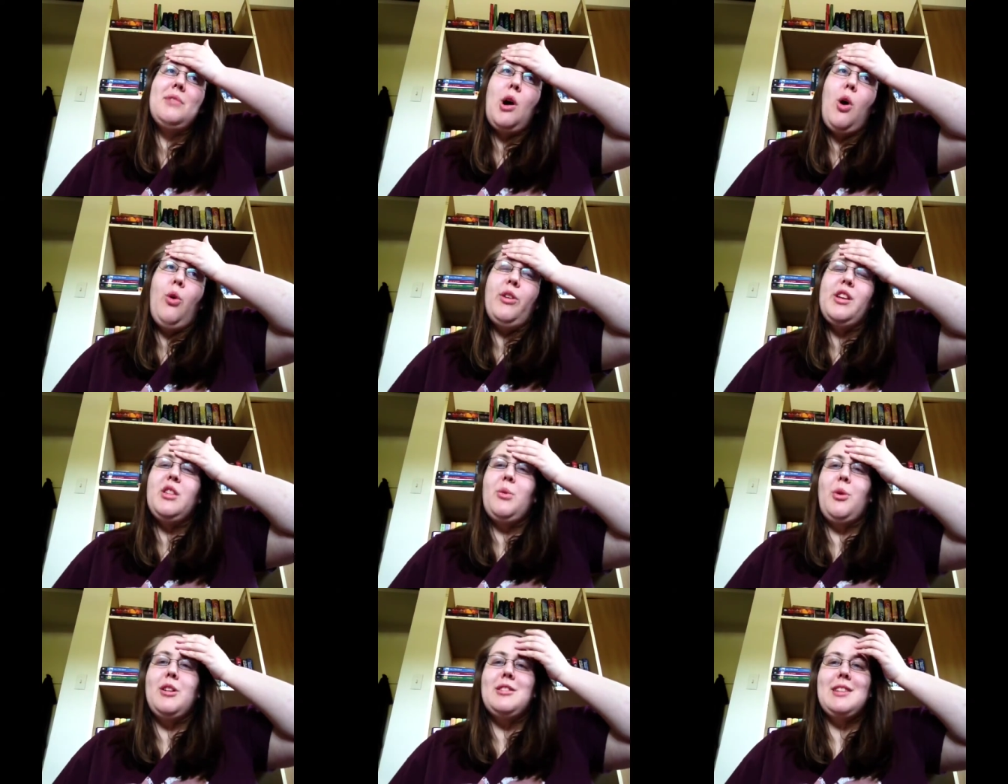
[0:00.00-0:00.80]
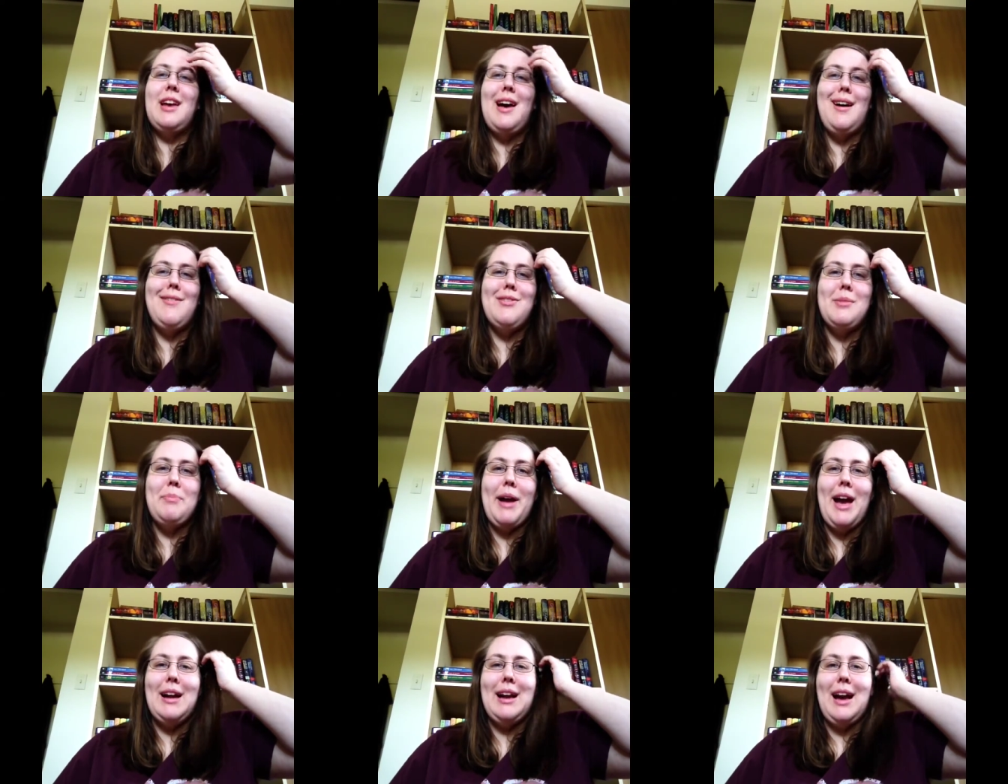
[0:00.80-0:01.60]
only the ones that have the
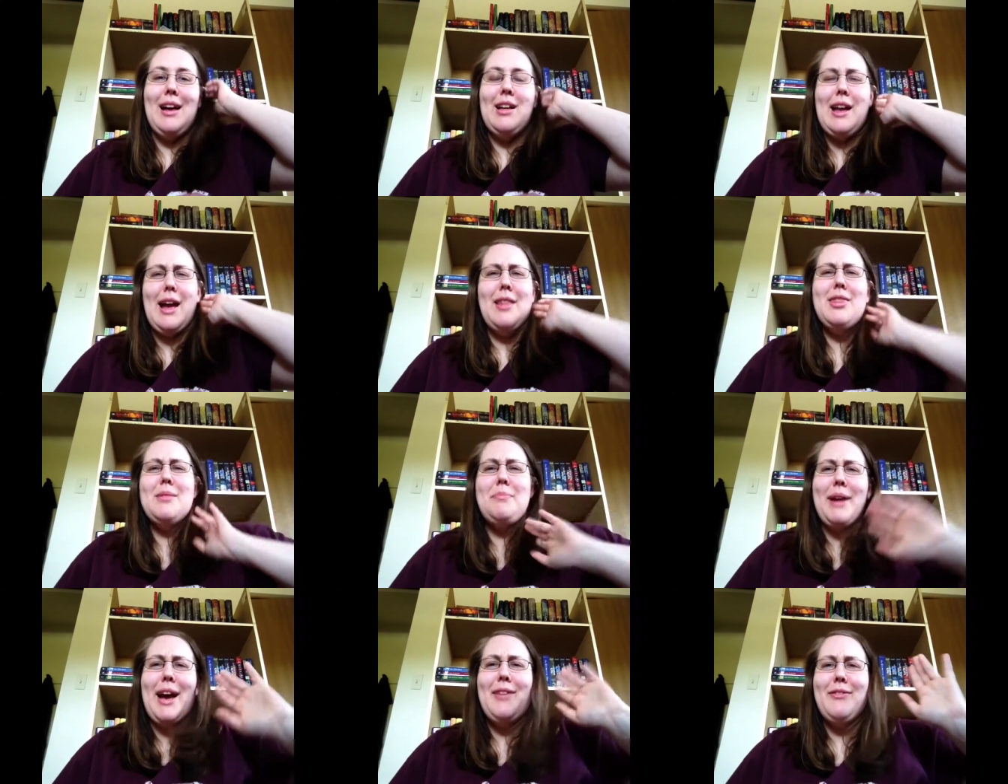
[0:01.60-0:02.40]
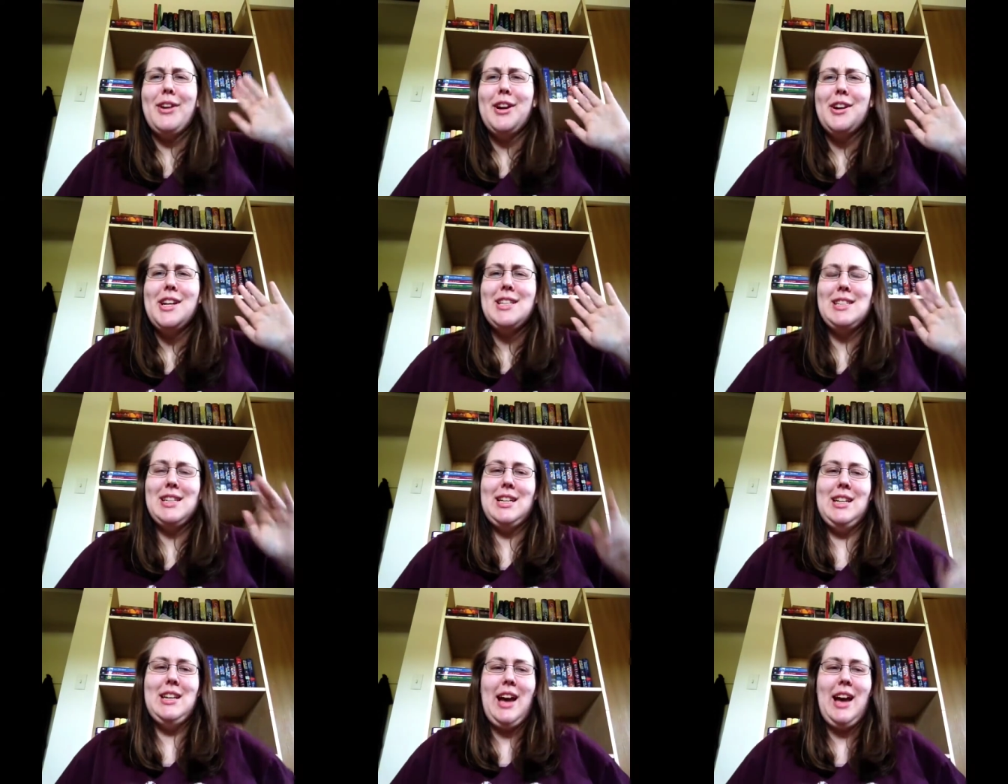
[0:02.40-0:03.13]
bad fairies in it.